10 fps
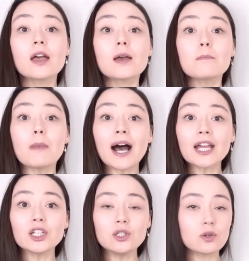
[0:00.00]
My
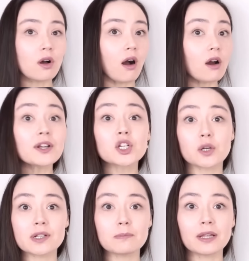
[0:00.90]
new car
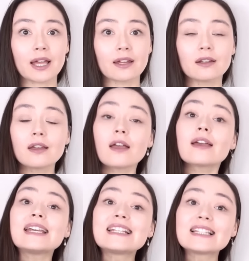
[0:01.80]
insurance plan
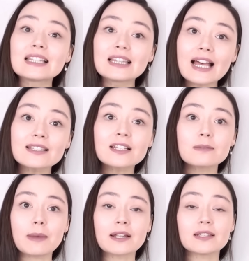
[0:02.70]
is less
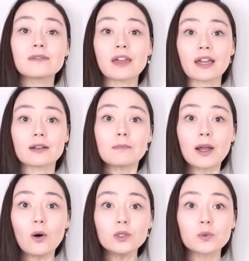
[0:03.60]
expensive than my
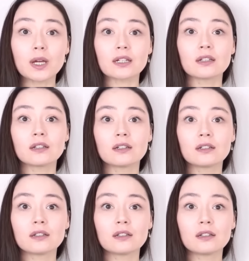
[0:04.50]
old one.
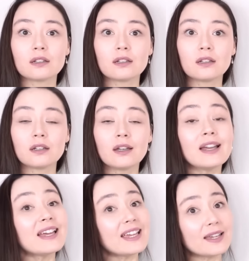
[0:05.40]

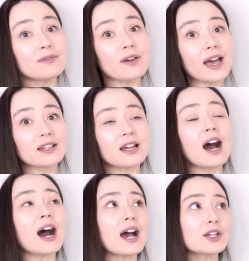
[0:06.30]
In fact,
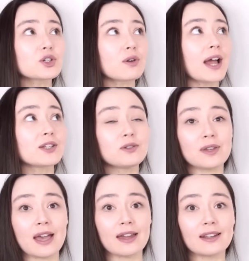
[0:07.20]
I tried to
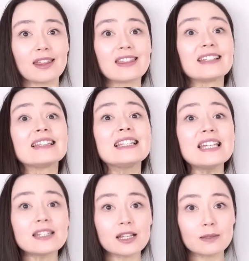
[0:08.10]
get the
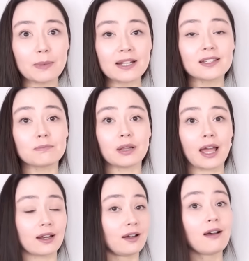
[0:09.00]
least expensive
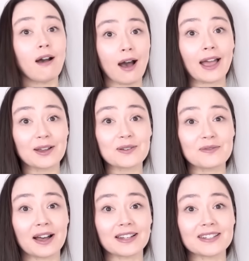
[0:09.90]
plan I could
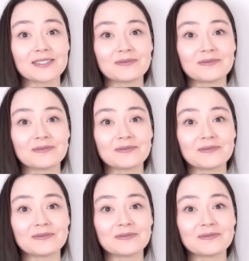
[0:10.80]
find.